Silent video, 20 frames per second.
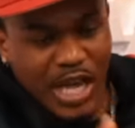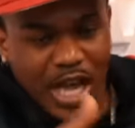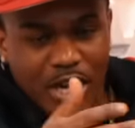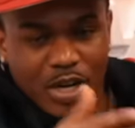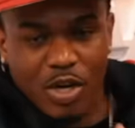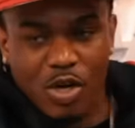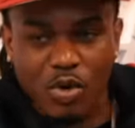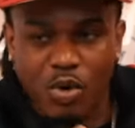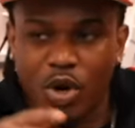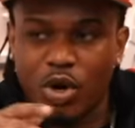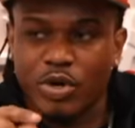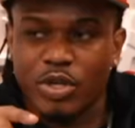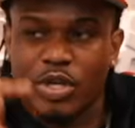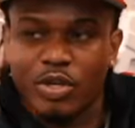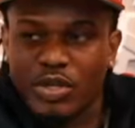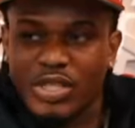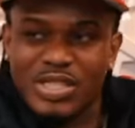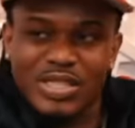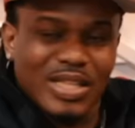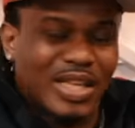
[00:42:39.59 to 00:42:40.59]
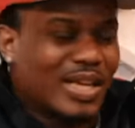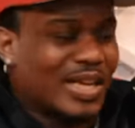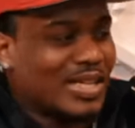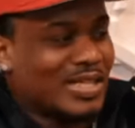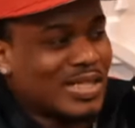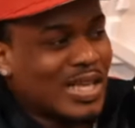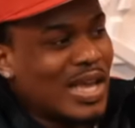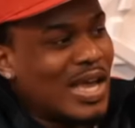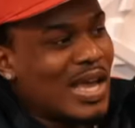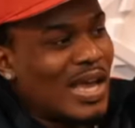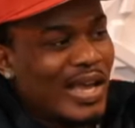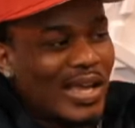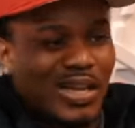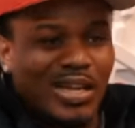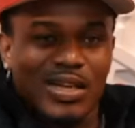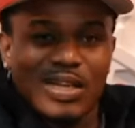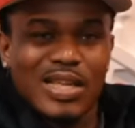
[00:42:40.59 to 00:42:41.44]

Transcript: Not know, oh yo, this nigga is in